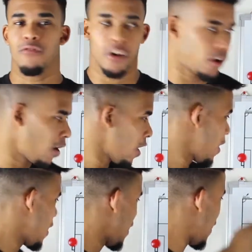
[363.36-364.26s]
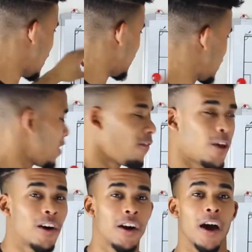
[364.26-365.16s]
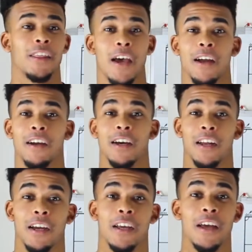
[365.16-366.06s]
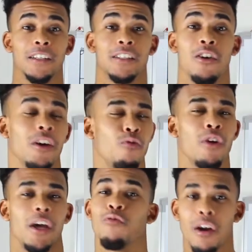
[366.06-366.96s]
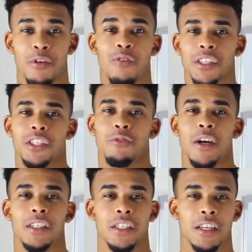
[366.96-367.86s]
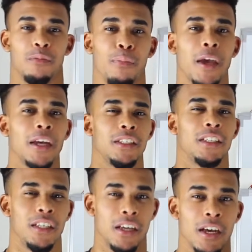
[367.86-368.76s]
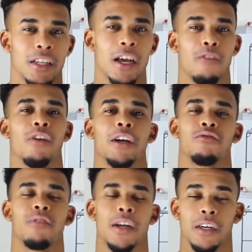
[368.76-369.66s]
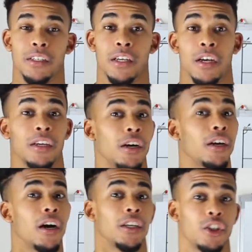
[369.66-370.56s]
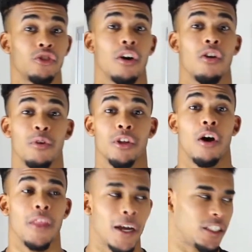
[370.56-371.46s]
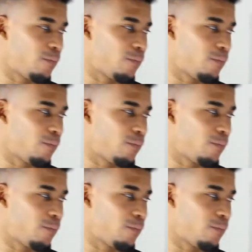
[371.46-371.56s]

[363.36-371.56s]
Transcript: ever and they're not that good against in 1v1 situations against pacey direct runners you're gonna struggle with all that